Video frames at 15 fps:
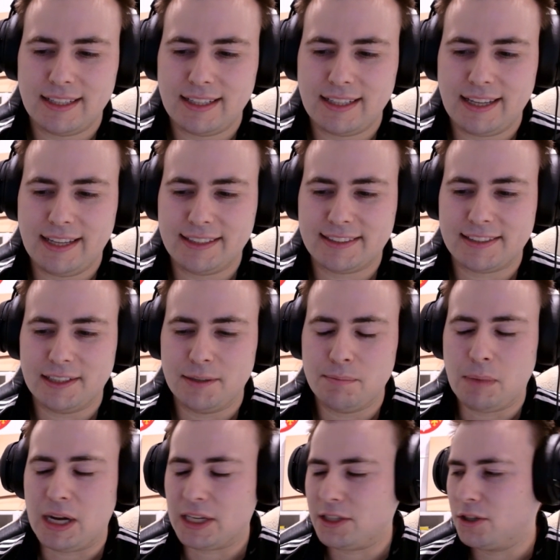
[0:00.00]
it's a
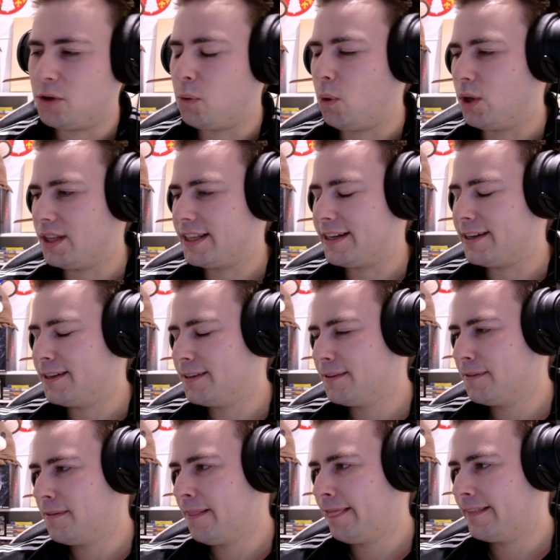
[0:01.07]
mark of quality.
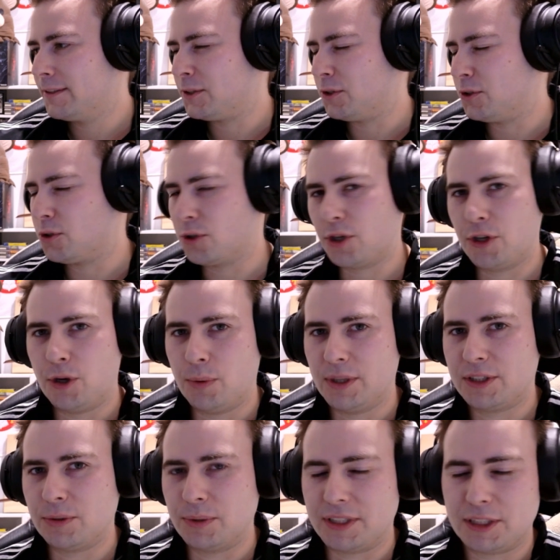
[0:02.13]
So you sort of know
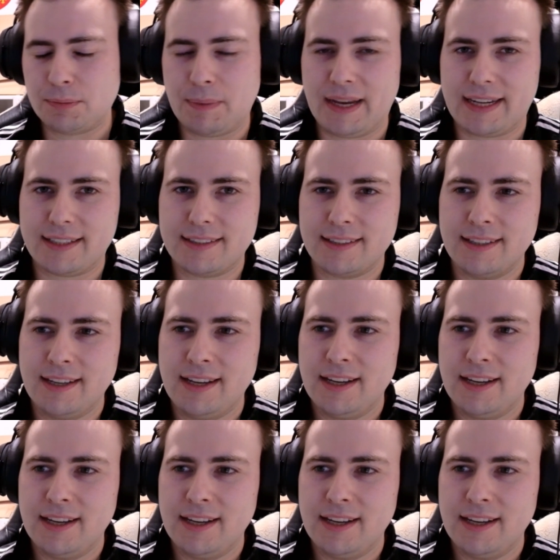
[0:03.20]
what to expect.